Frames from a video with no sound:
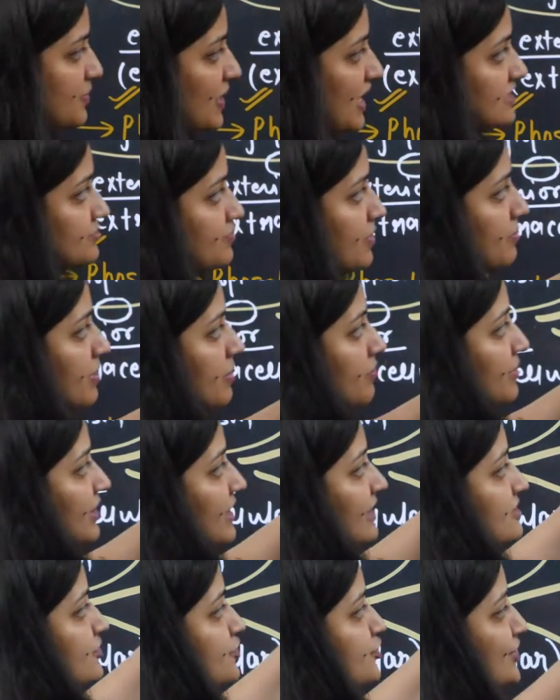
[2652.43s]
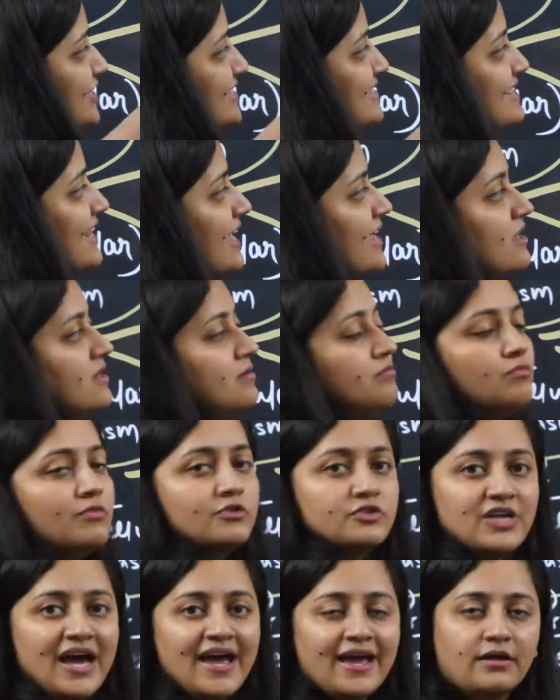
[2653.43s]
plasma membrane is just like a
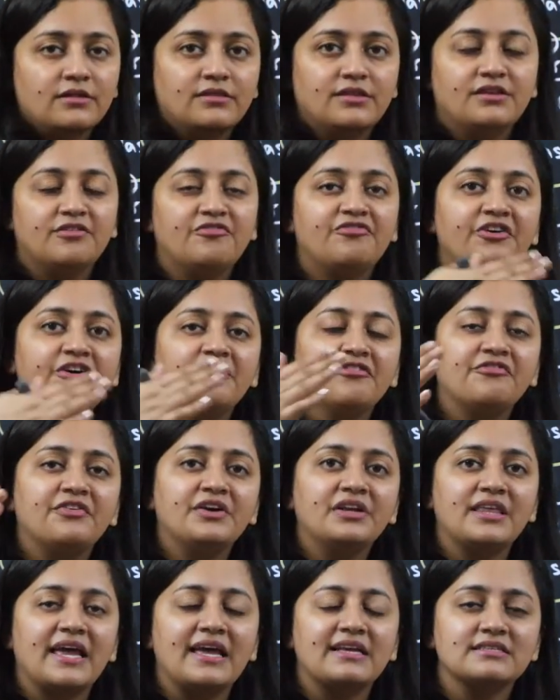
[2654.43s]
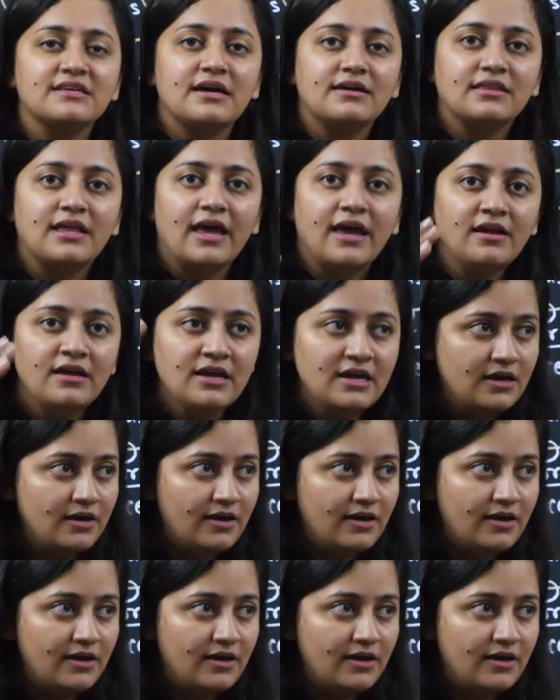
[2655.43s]
mosaic different different things are there